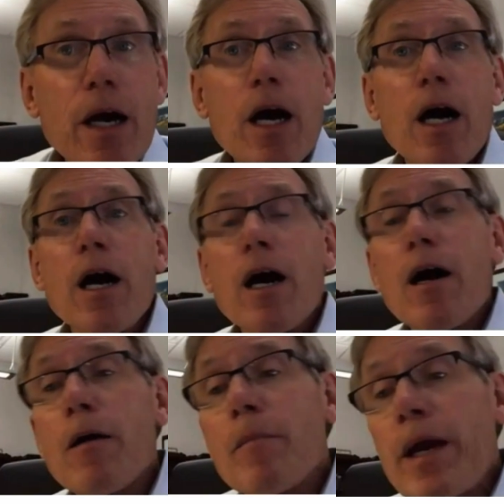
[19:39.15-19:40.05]

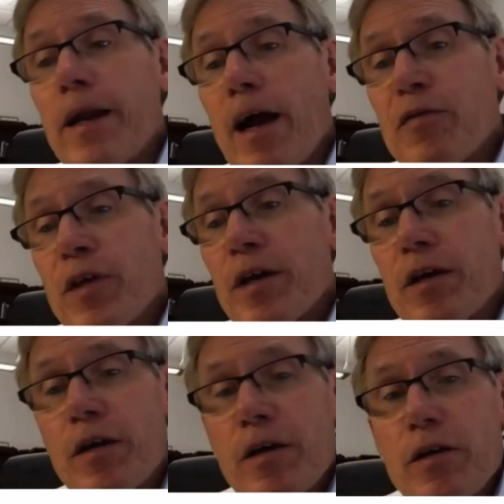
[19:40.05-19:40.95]
And I think,
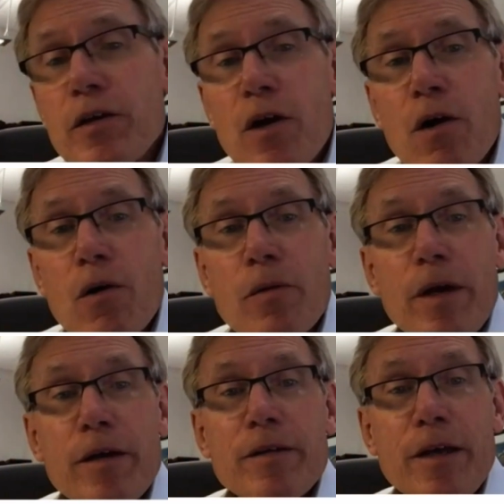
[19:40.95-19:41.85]

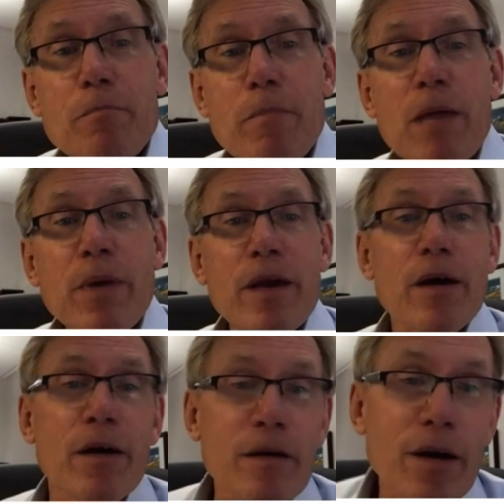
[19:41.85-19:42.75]
it may be
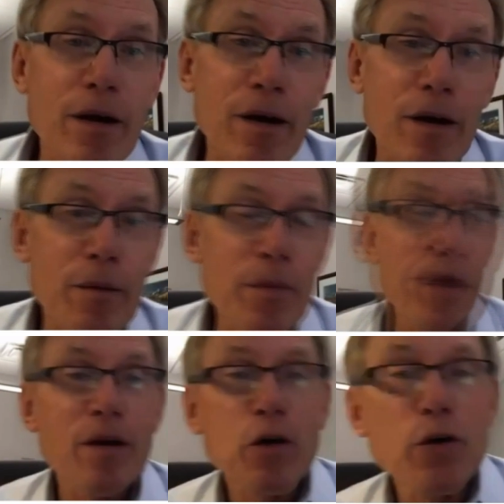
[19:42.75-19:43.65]
a
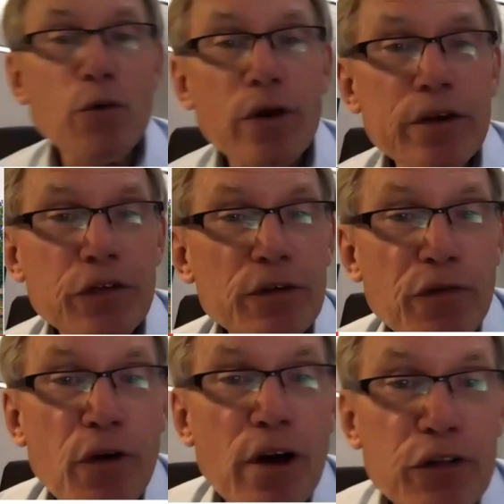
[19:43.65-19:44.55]
good reason
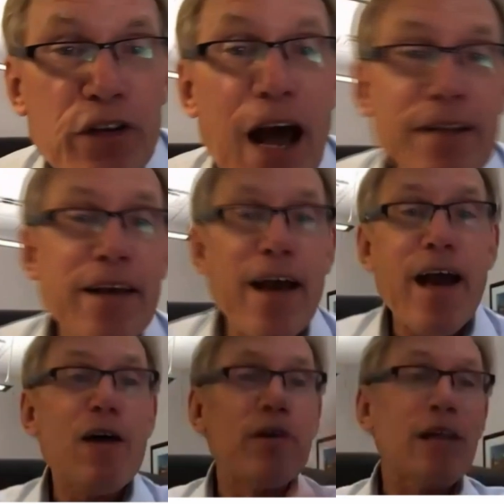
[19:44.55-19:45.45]
for us not to
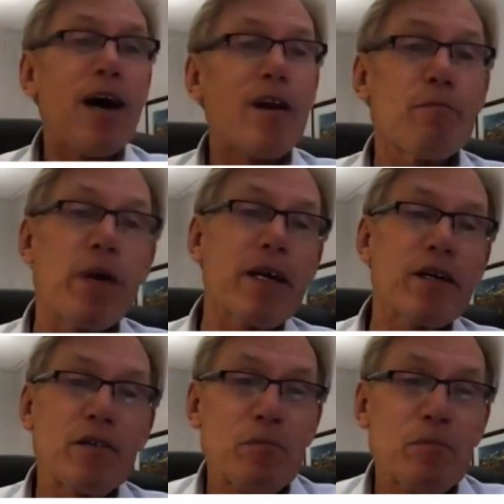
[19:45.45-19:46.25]
have a lot of big